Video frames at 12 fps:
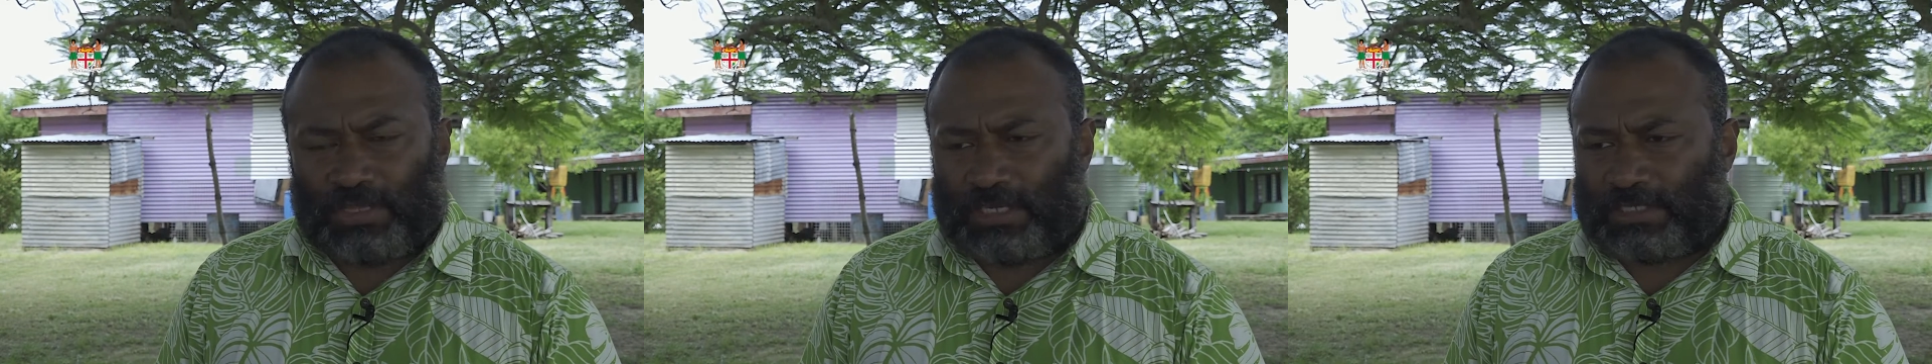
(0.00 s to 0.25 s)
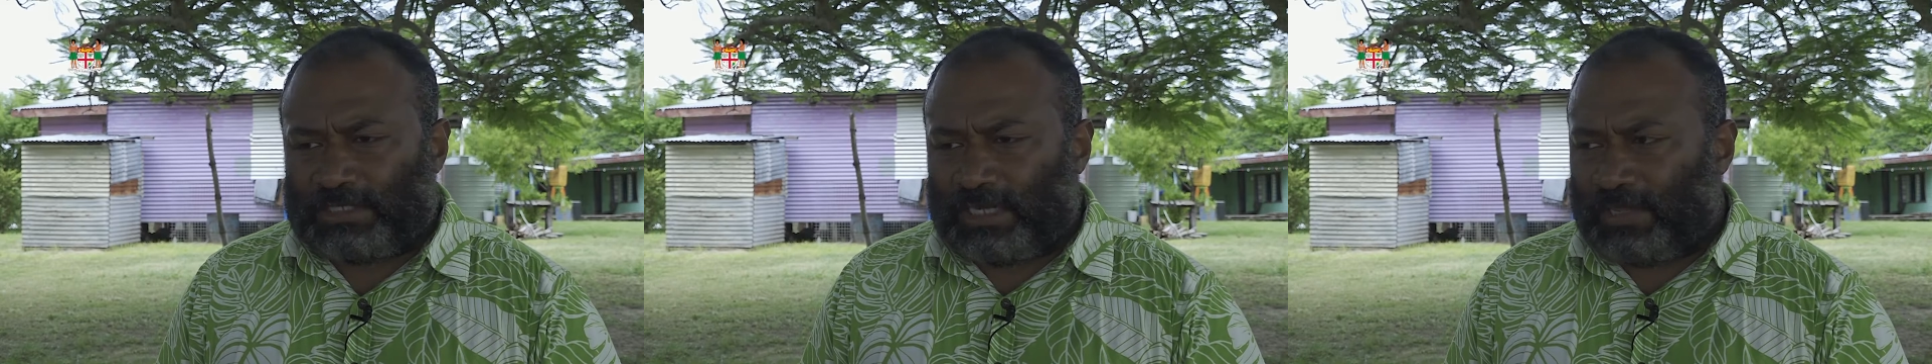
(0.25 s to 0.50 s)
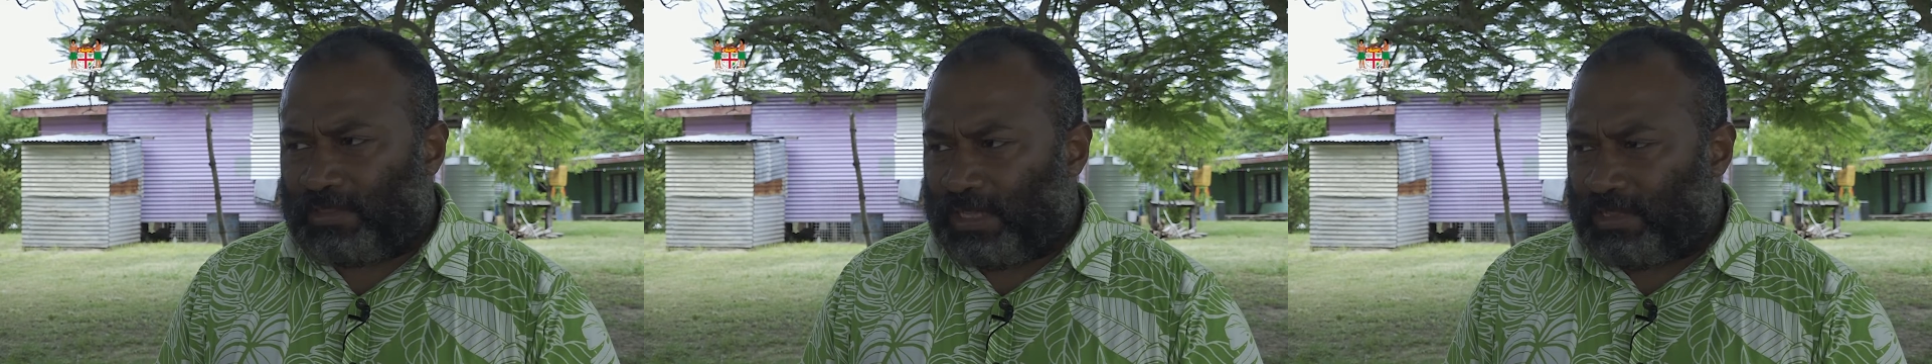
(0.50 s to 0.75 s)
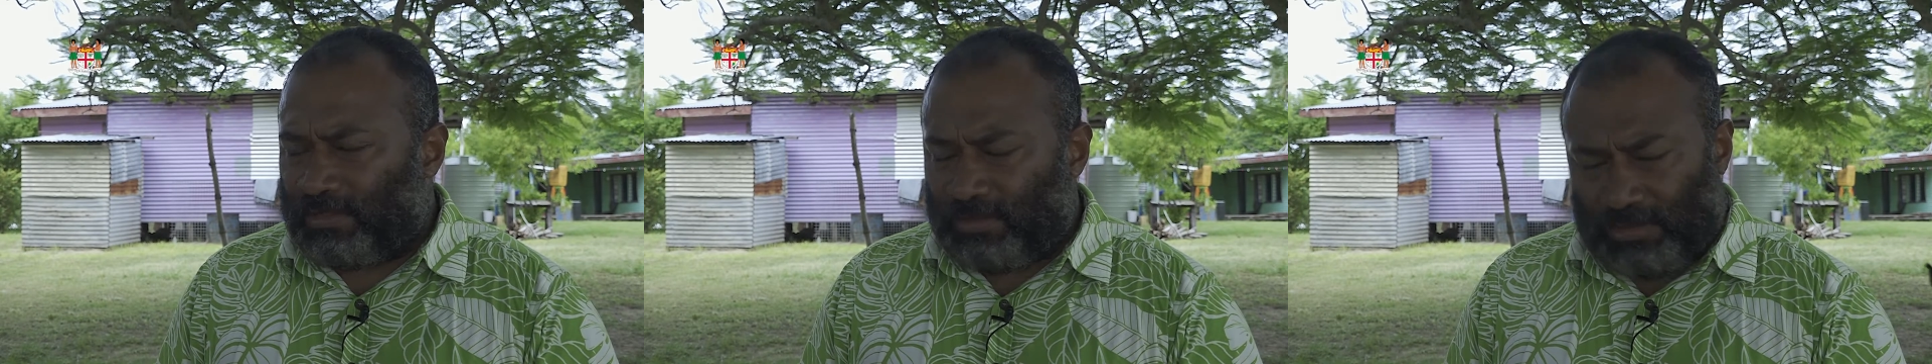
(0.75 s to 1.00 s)
that
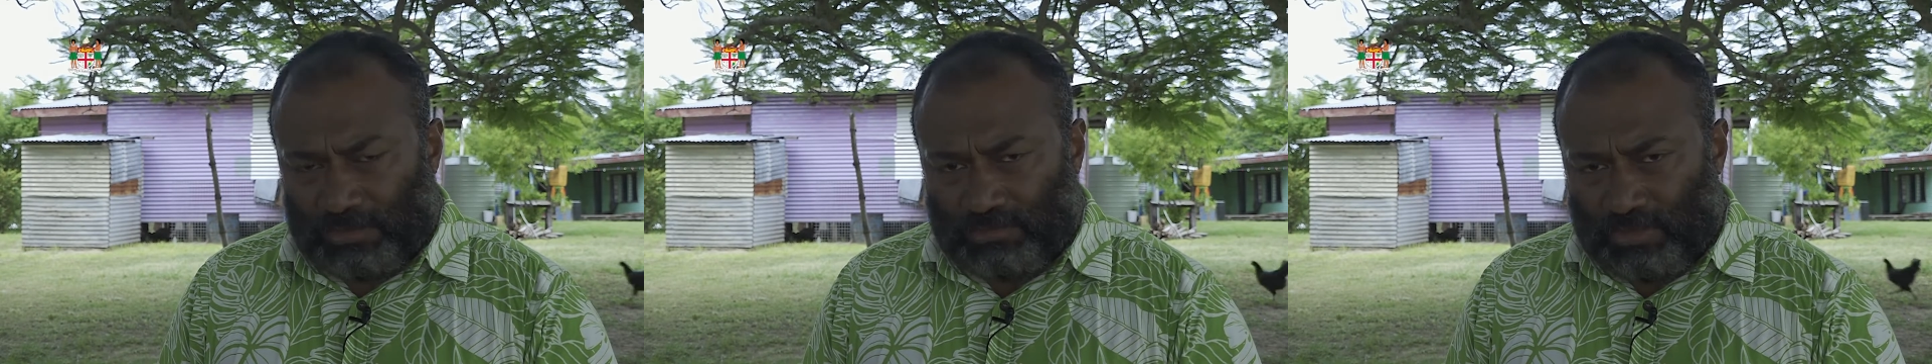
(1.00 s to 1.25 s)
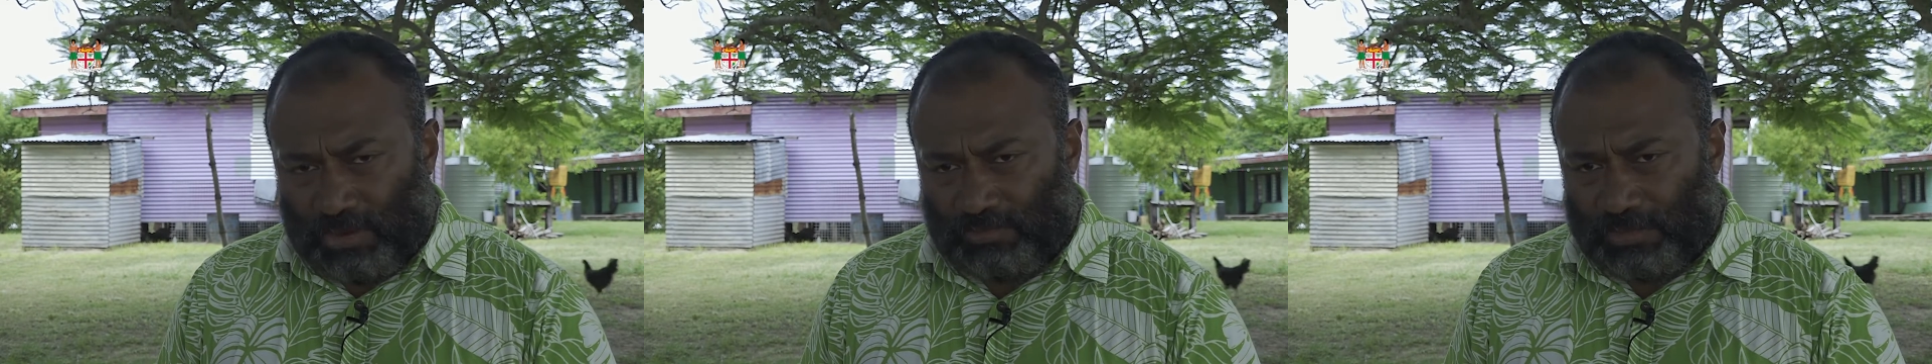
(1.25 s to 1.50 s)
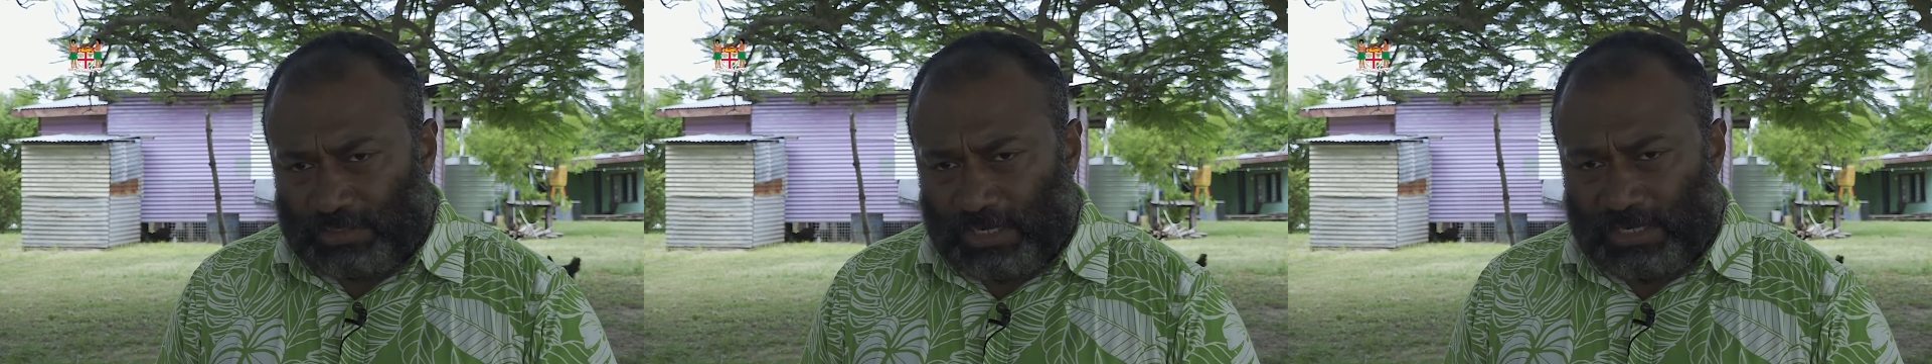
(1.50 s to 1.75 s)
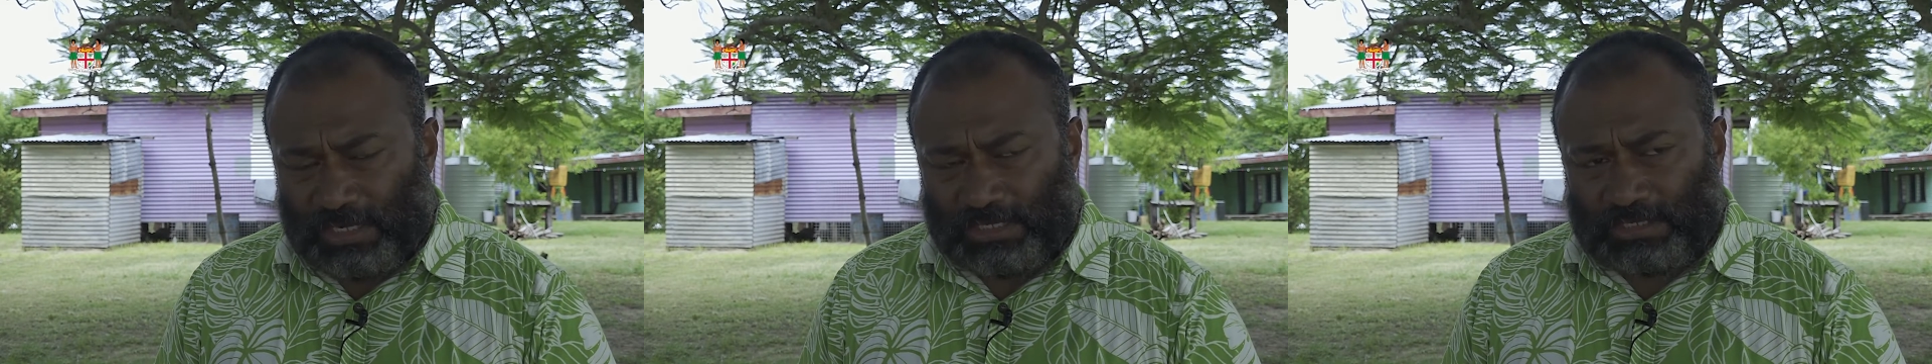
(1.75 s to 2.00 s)
they do outreach
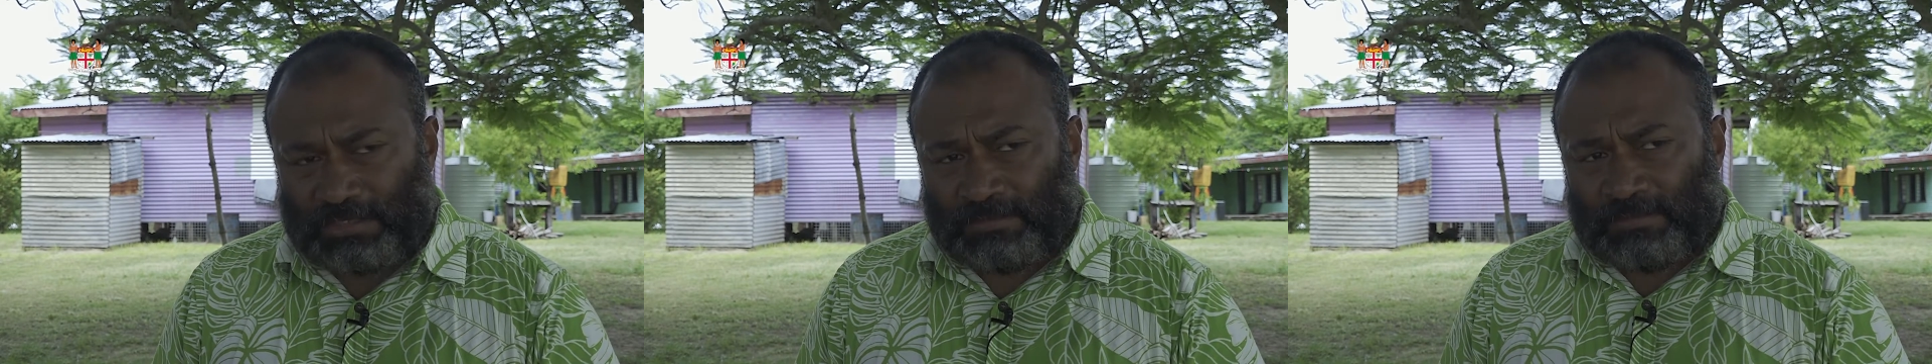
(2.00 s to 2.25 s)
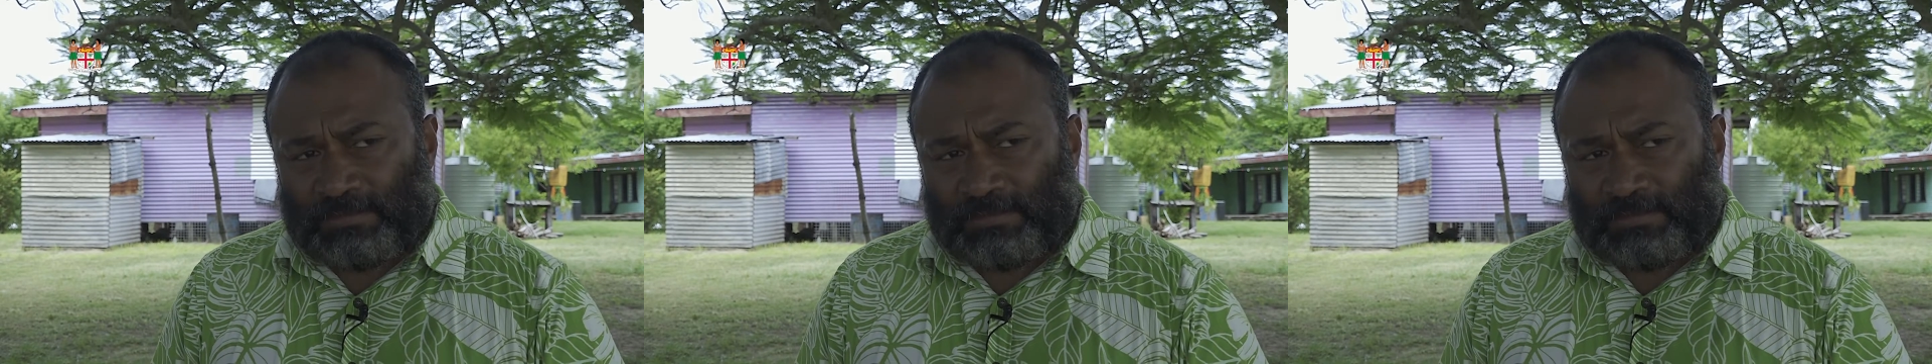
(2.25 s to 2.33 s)
clinics.